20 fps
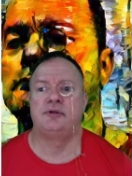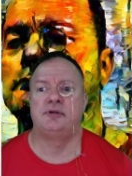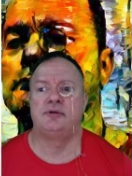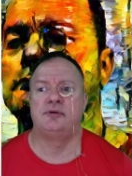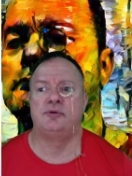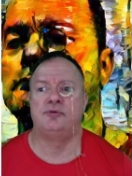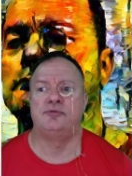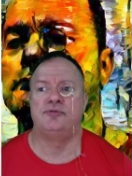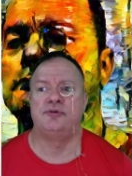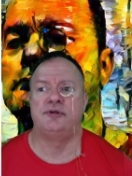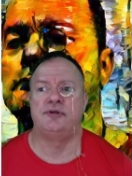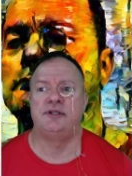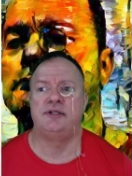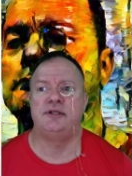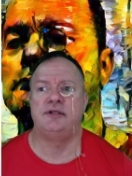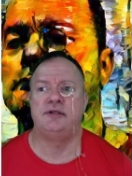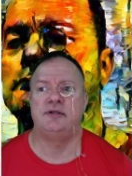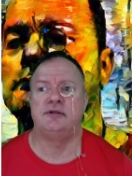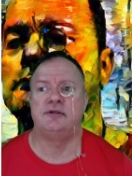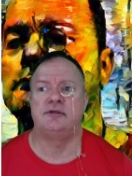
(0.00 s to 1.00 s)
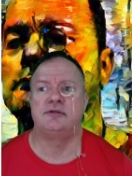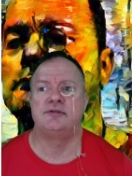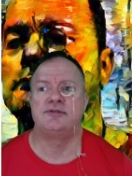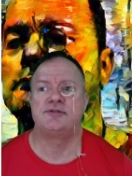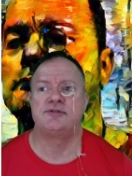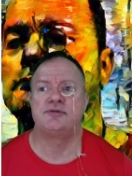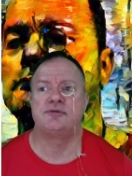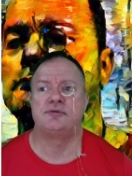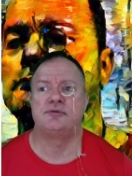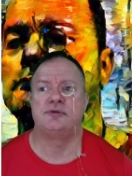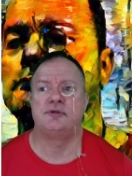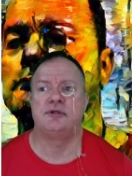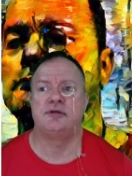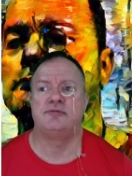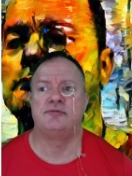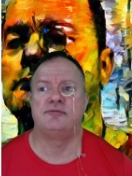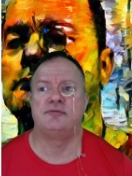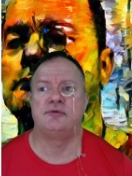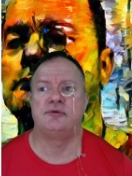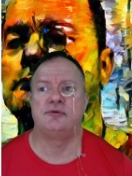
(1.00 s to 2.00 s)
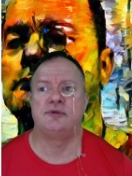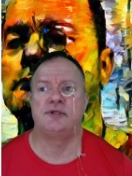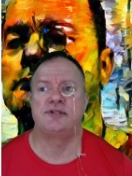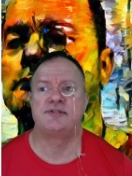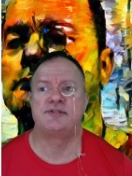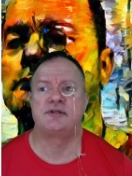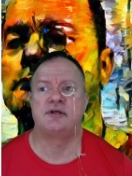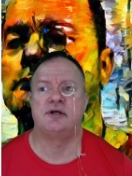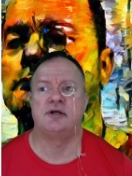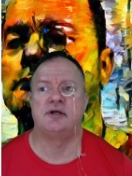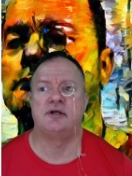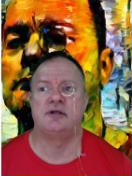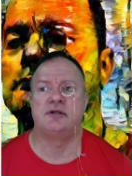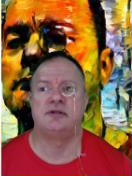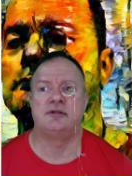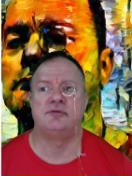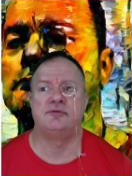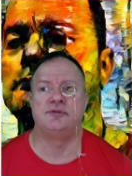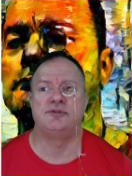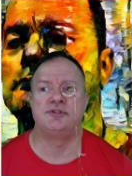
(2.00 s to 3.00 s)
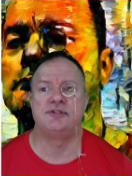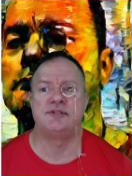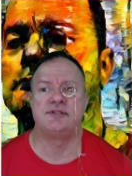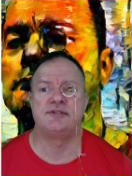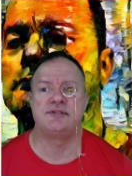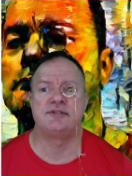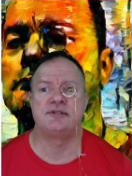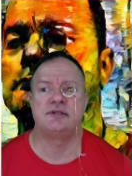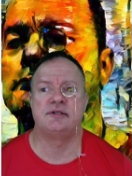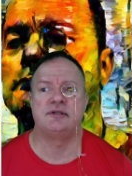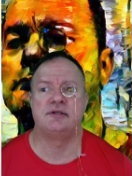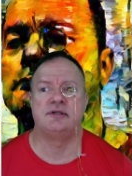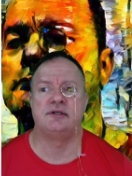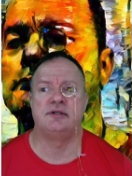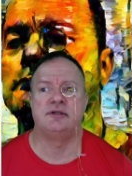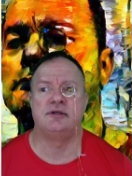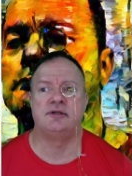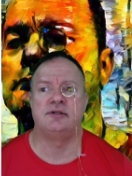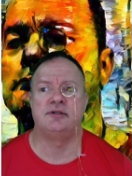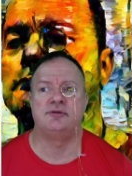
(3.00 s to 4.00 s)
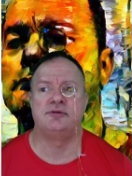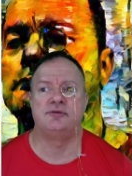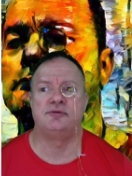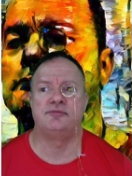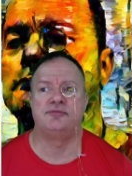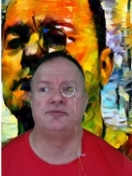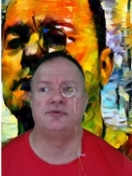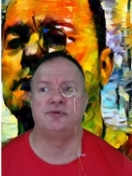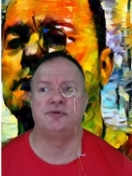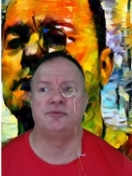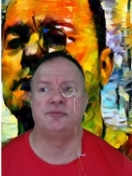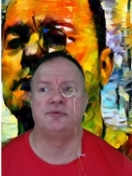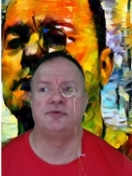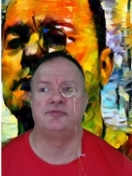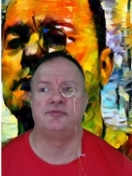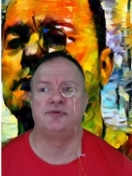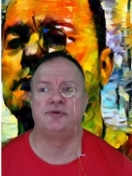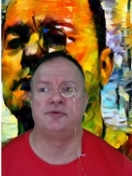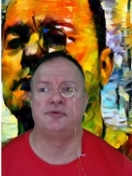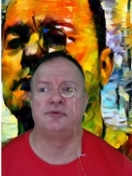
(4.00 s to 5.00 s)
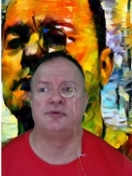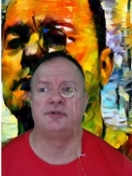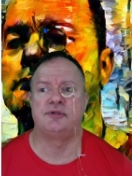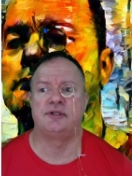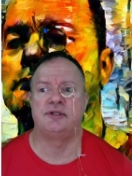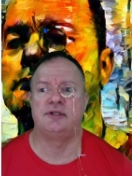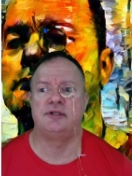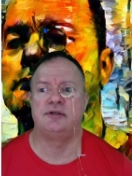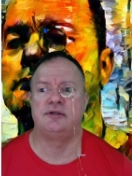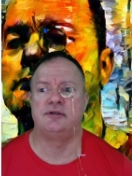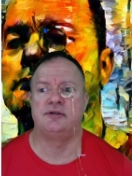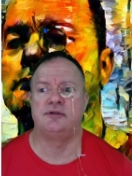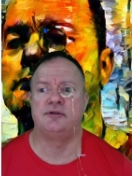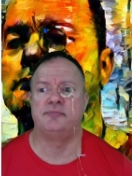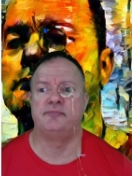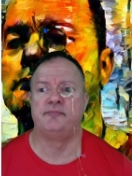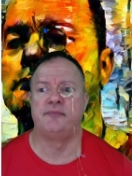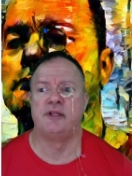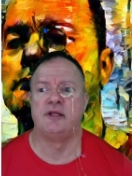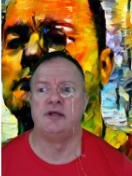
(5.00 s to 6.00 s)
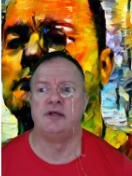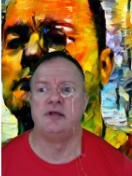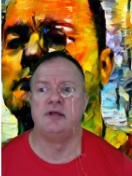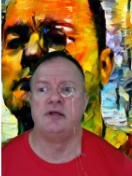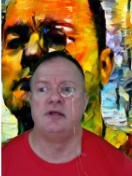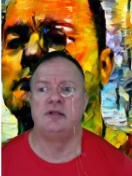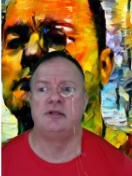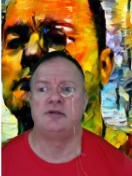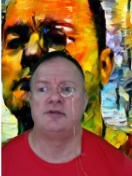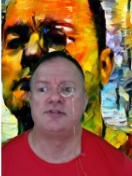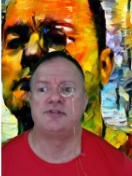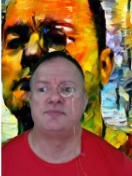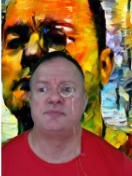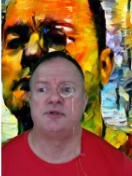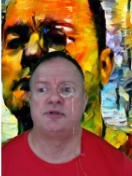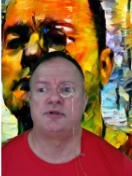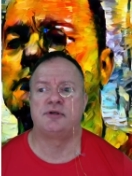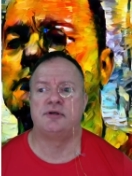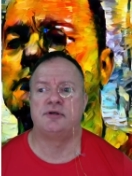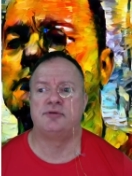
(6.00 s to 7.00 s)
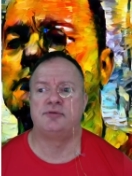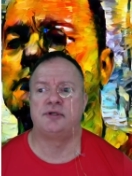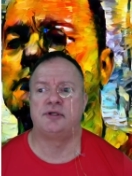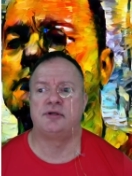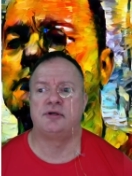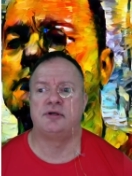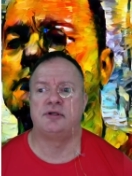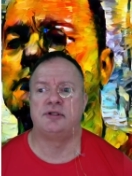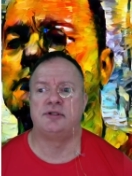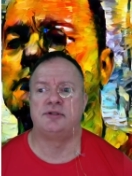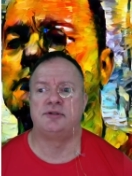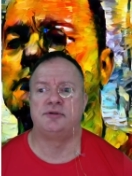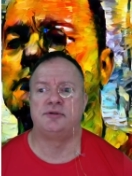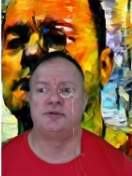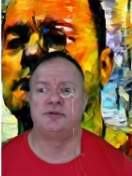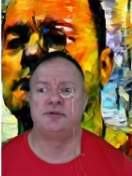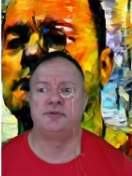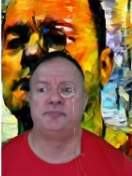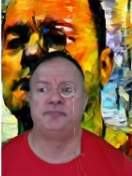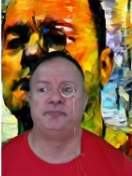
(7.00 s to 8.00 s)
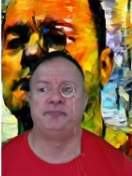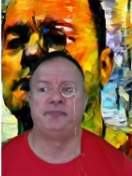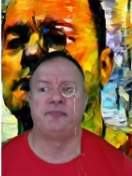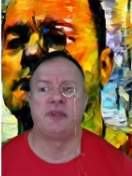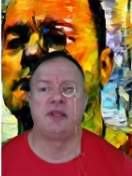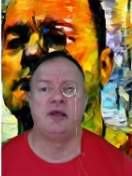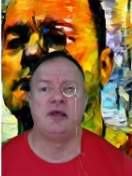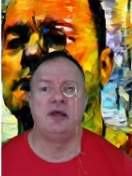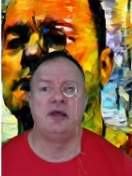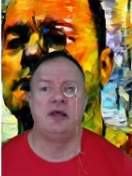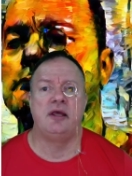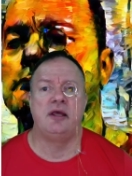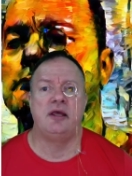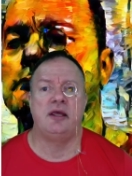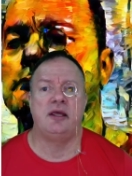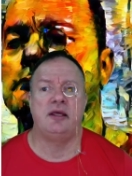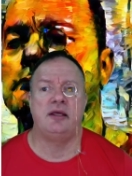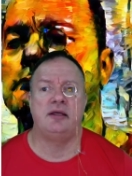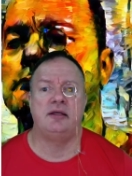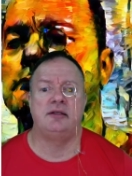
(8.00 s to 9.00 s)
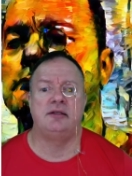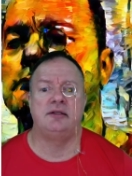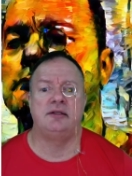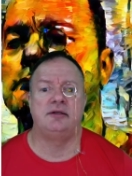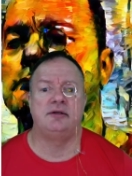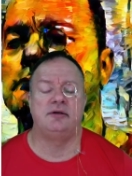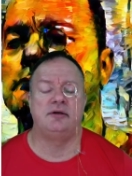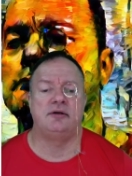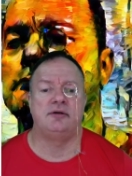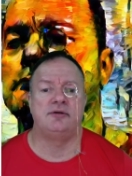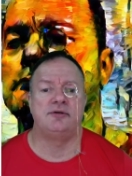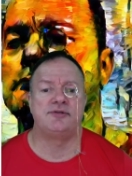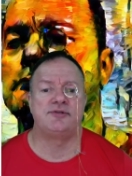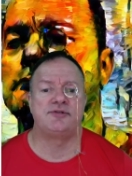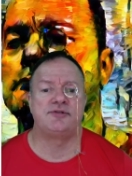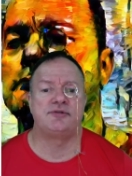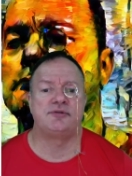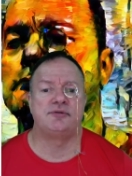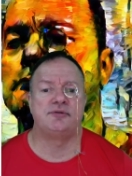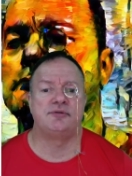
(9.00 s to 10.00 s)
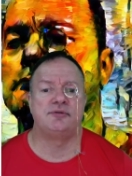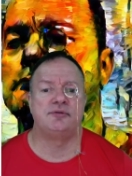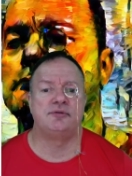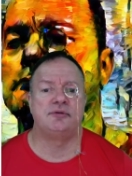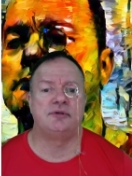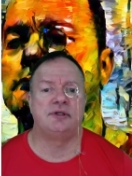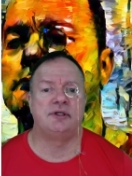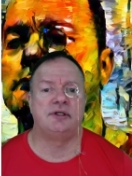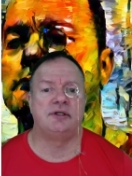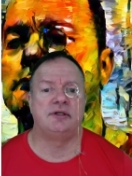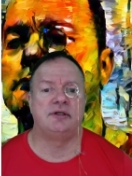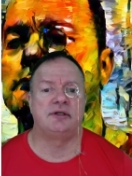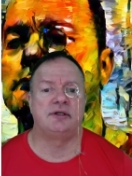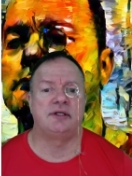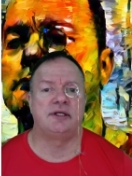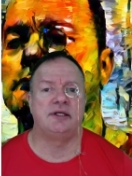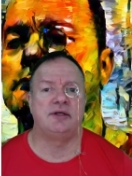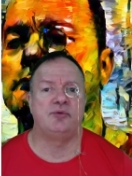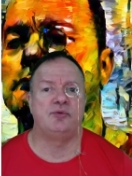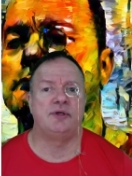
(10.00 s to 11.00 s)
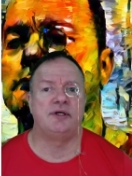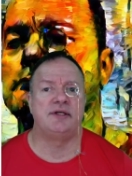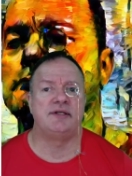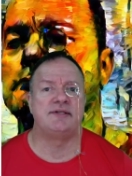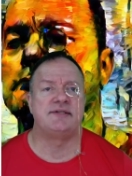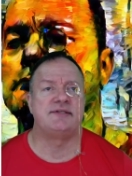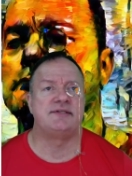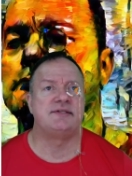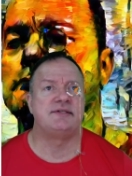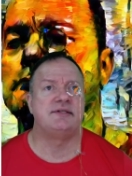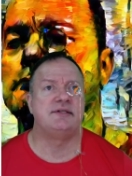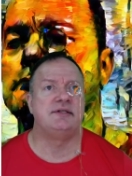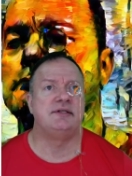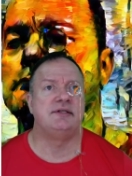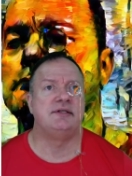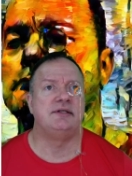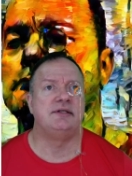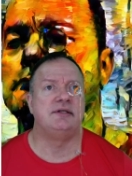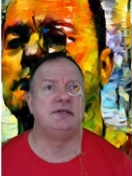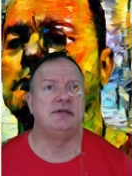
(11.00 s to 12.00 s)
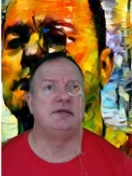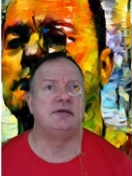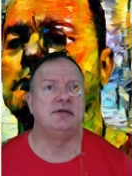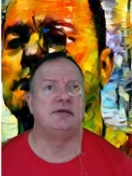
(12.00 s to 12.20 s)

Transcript: over here. So you have 0xGuard, which is an auditor firm. If you look here, they're a smart contract auditor. And they also KYC